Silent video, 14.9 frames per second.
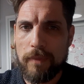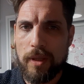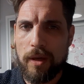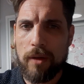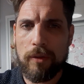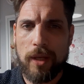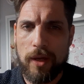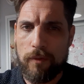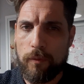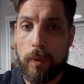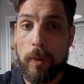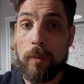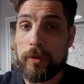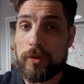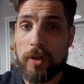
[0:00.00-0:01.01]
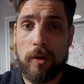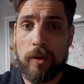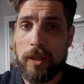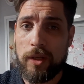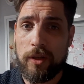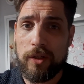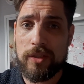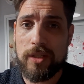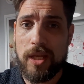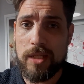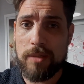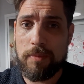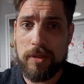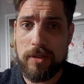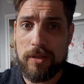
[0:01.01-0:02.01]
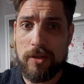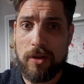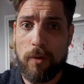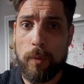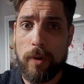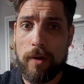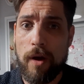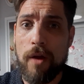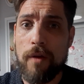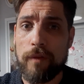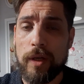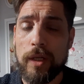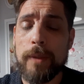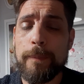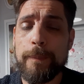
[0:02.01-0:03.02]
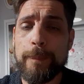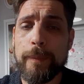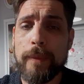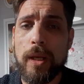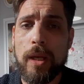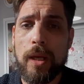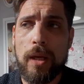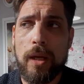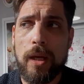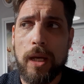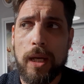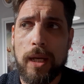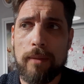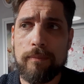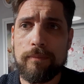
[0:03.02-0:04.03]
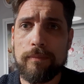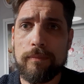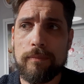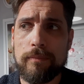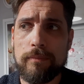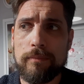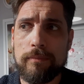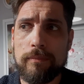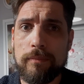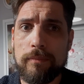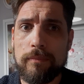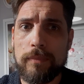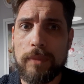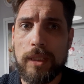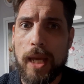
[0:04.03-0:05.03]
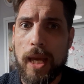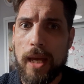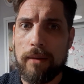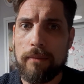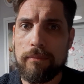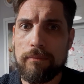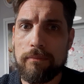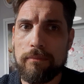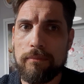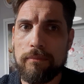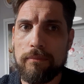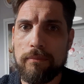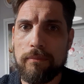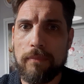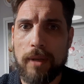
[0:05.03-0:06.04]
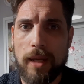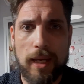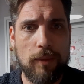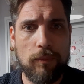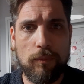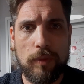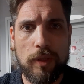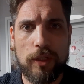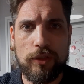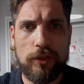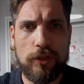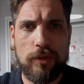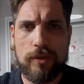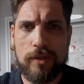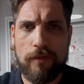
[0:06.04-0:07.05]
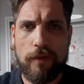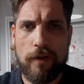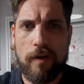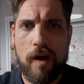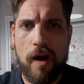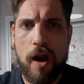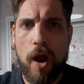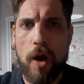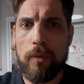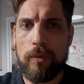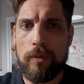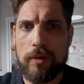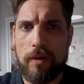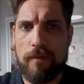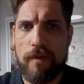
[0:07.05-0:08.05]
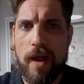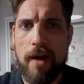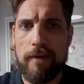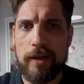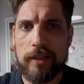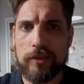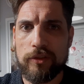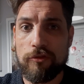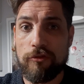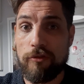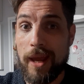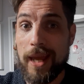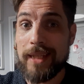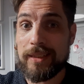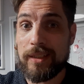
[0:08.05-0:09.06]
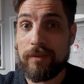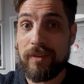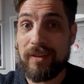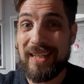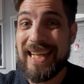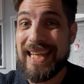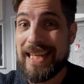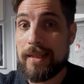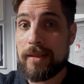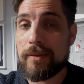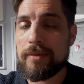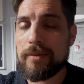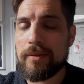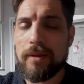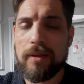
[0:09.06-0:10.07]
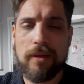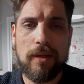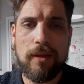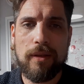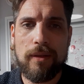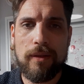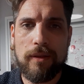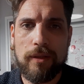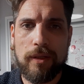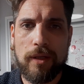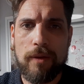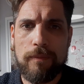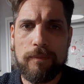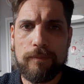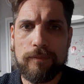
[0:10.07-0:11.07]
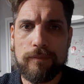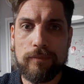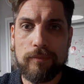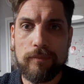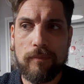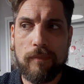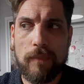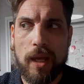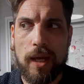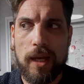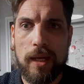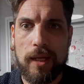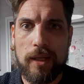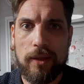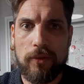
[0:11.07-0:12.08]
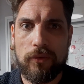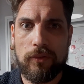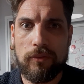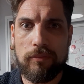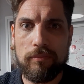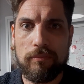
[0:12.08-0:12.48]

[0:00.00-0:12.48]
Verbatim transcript: okay, if we were totally going to take this piece of software over, um, yeah, um, and use it for our own nefarious creative needs, you know, as